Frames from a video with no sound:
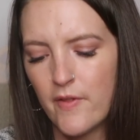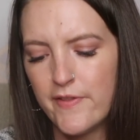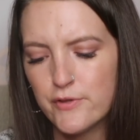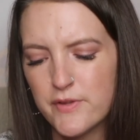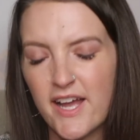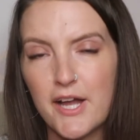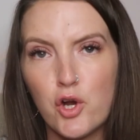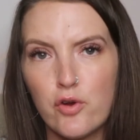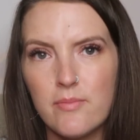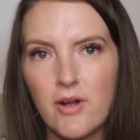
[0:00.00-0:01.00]
These are like a
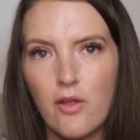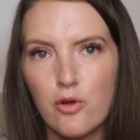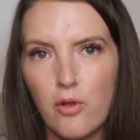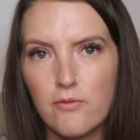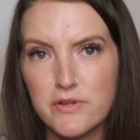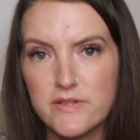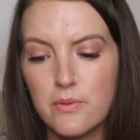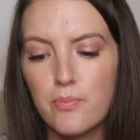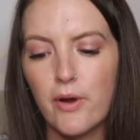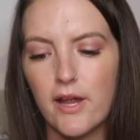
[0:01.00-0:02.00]
cream color loafer. These
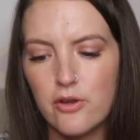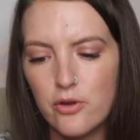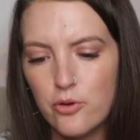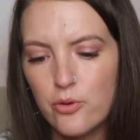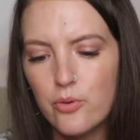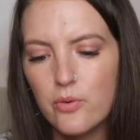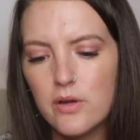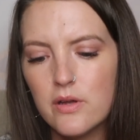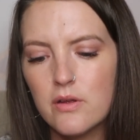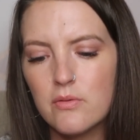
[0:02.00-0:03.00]
were brand
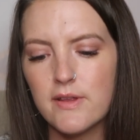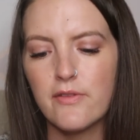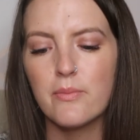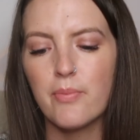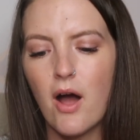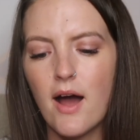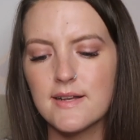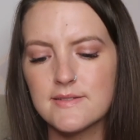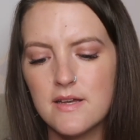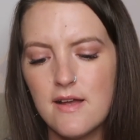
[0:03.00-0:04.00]
new without the
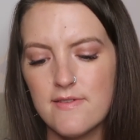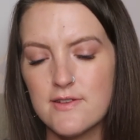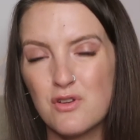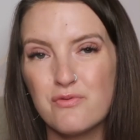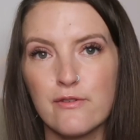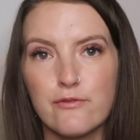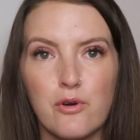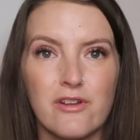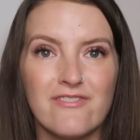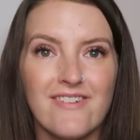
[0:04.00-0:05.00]
box. They sold for
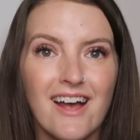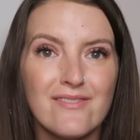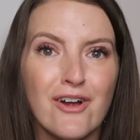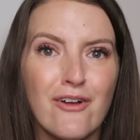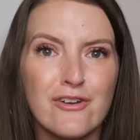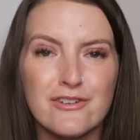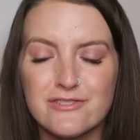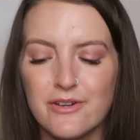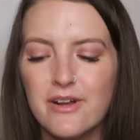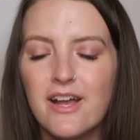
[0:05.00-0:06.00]
$45.
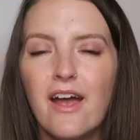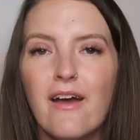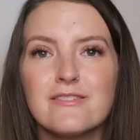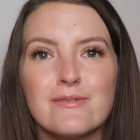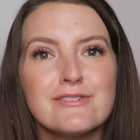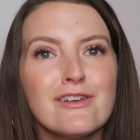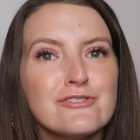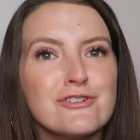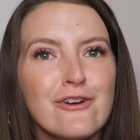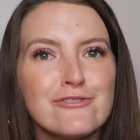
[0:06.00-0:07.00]
So someone tells
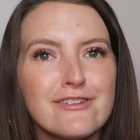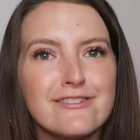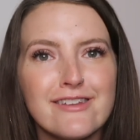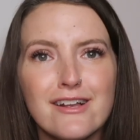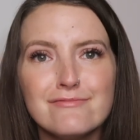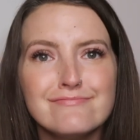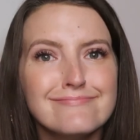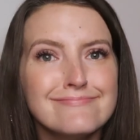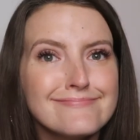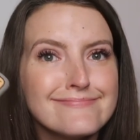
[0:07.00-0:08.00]
you Coach doesn't sell,
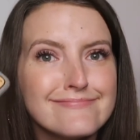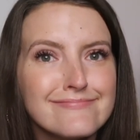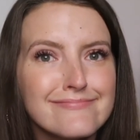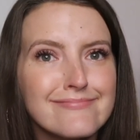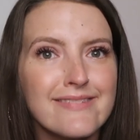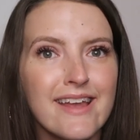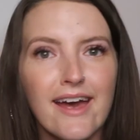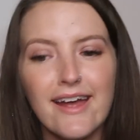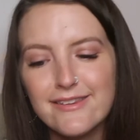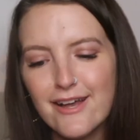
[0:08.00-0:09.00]

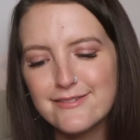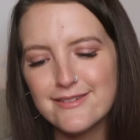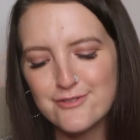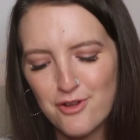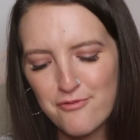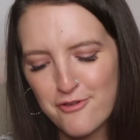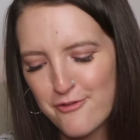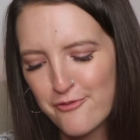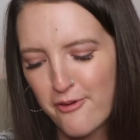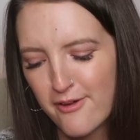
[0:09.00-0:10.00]
it does. These sold
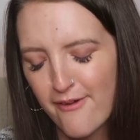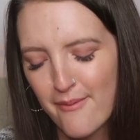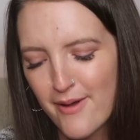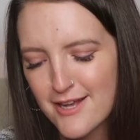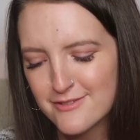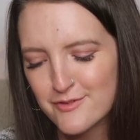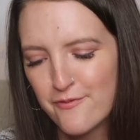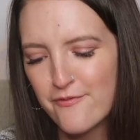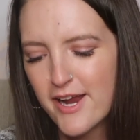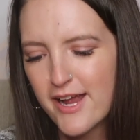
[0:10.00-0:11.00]
for $45. I was
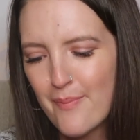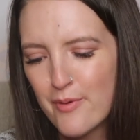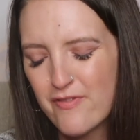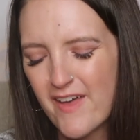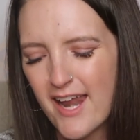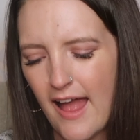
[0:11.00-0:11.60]
very happy with that.